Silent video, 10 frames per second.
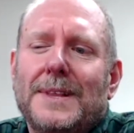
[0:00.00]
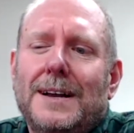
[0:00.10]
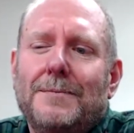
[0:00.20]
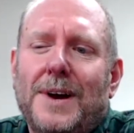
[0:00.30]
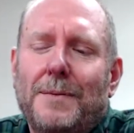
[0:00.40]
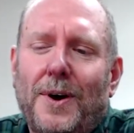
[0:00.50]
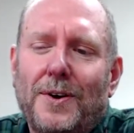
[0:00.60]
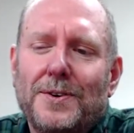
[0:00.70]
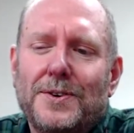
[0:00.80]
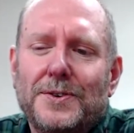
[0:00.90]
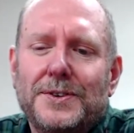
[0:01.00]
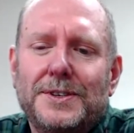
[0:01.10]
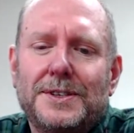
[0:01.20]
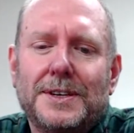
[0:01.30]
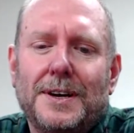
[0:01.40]
my
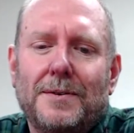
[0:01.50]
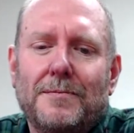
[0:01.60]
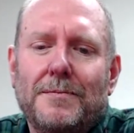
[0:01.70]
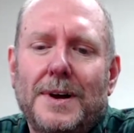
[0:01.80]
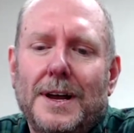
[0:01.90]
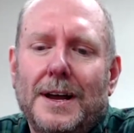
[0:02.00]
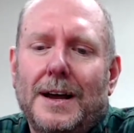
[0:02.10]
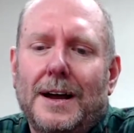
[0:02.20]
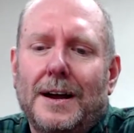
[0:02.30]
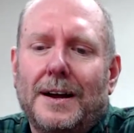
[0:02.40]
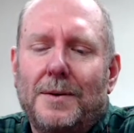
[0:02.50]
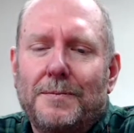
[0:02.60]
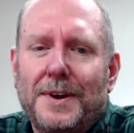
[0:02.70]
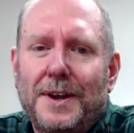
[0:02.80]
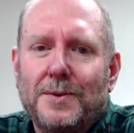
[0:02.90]
partner's
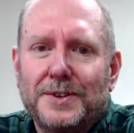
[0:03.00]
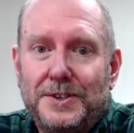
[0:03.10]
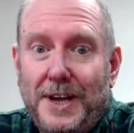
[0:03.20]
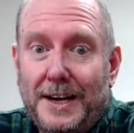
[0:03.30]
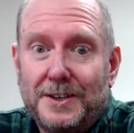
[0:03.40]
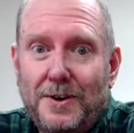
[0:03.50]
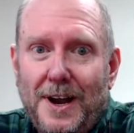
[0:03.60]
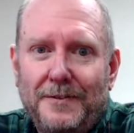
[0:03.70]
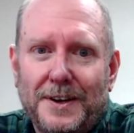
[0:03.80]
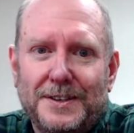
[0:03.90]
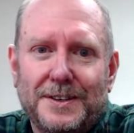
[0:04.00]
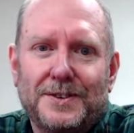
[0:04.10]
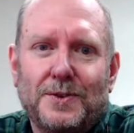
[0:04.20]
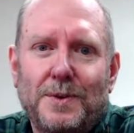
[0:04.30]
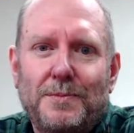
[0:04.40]
company was Jax Graphics, and
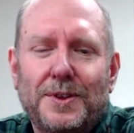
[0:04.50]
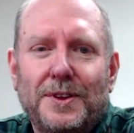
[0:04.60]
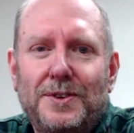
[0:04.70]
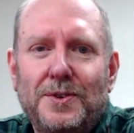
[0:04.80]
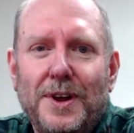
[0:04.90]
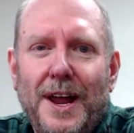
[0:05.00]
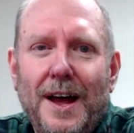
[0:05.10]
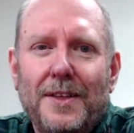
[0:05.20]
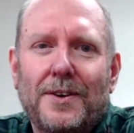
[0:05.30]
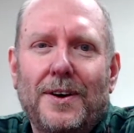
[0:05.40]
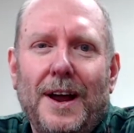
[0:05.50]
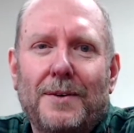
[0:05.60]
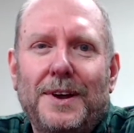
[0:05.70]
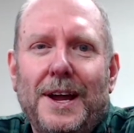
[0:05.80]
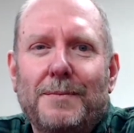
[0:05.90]
so we put the two together and
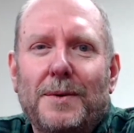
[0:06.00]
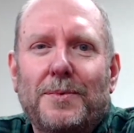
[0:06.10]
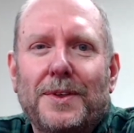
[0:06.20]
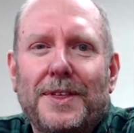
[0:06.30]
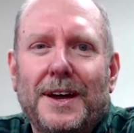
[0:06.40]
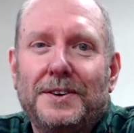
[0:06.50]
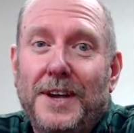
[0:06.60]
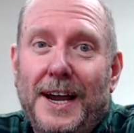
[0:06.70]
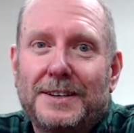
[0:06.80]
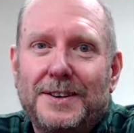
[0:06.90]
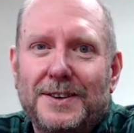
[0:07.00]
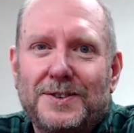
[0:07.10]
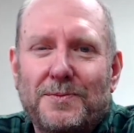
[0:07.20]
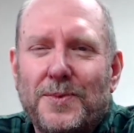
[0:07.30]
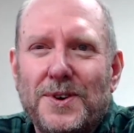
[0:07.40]
we came up with Jax
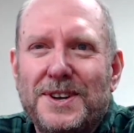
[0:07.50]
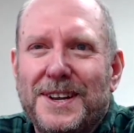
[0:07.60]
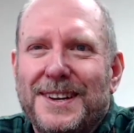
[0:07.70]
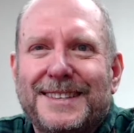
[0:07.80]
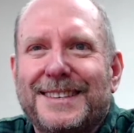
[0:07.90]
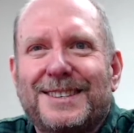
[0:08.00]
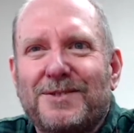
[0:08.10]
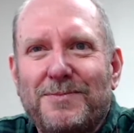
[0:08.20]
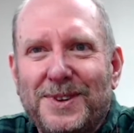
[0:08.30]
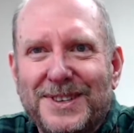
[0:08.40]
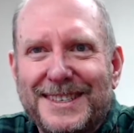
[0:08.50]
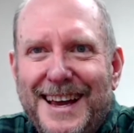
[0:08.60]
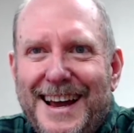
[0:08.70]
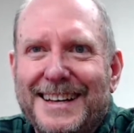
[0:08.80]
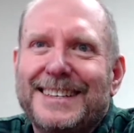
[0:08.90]
Custom Printing. It's as simple as that.